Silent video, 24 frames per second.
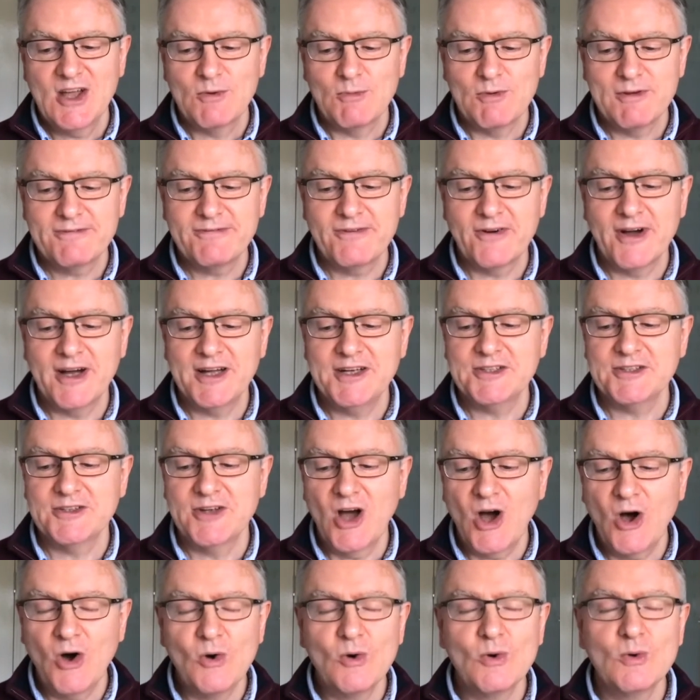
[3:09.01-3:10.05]
we find
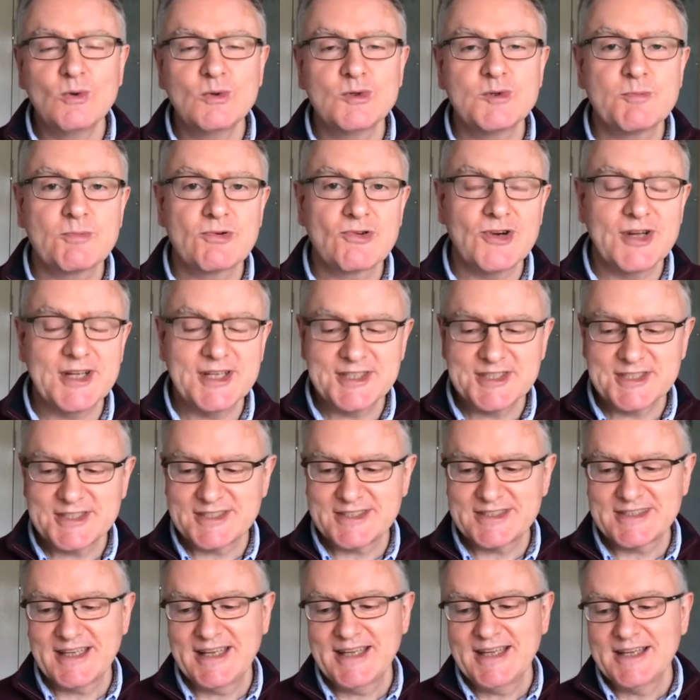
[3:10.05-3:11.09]
an old
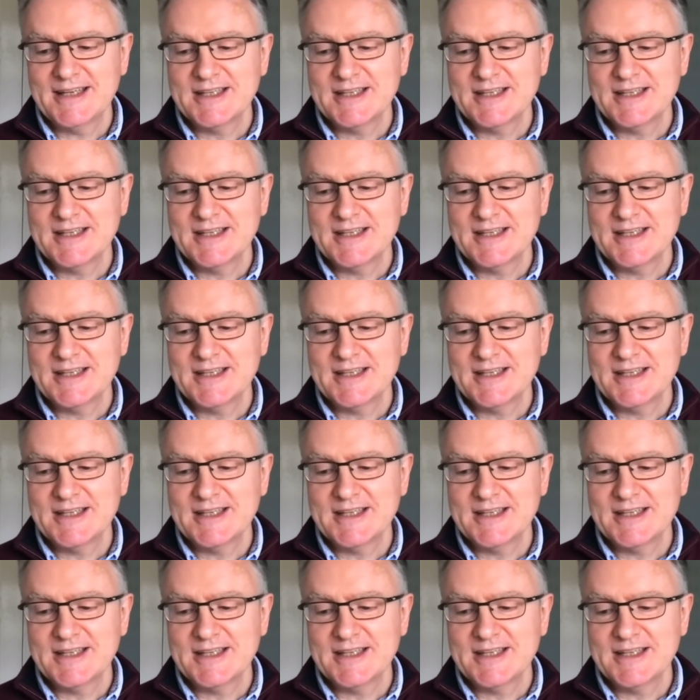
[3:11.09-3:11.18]
priest